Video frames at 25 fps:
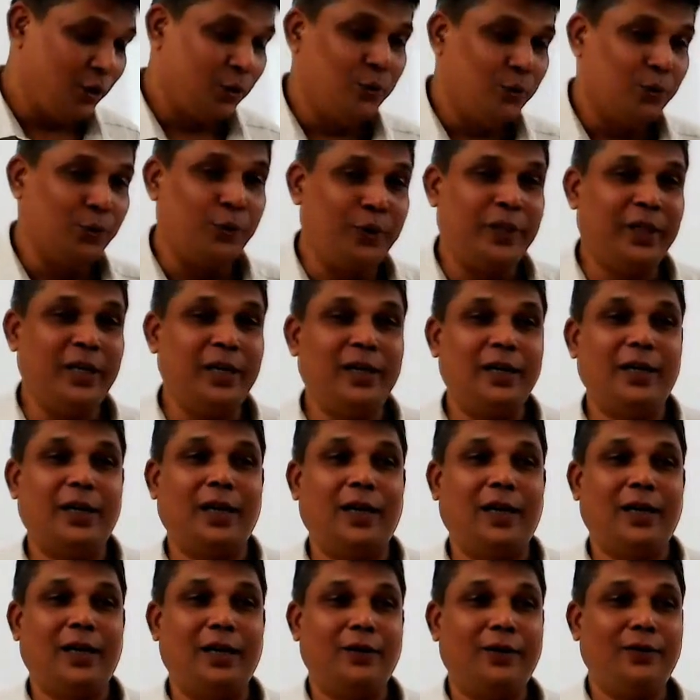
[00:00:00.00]
Within
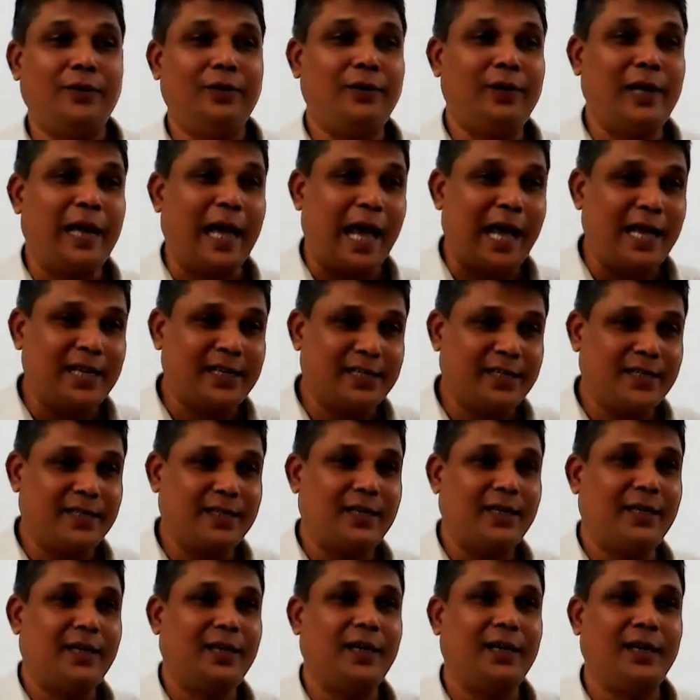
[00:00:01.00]
last
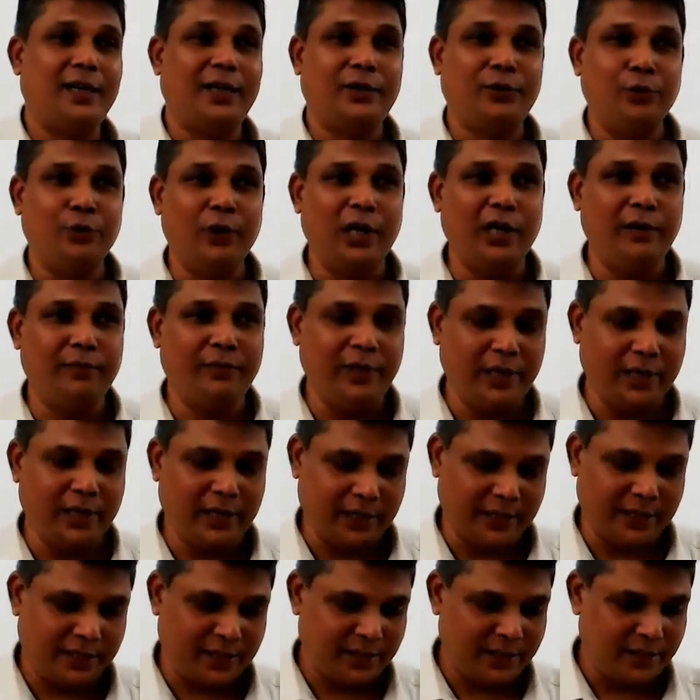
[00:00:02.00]
12
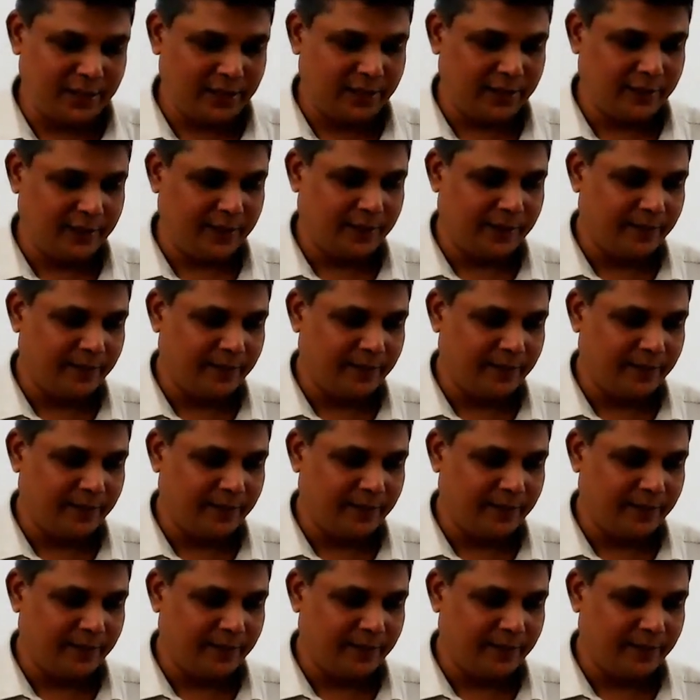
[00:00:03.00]
years,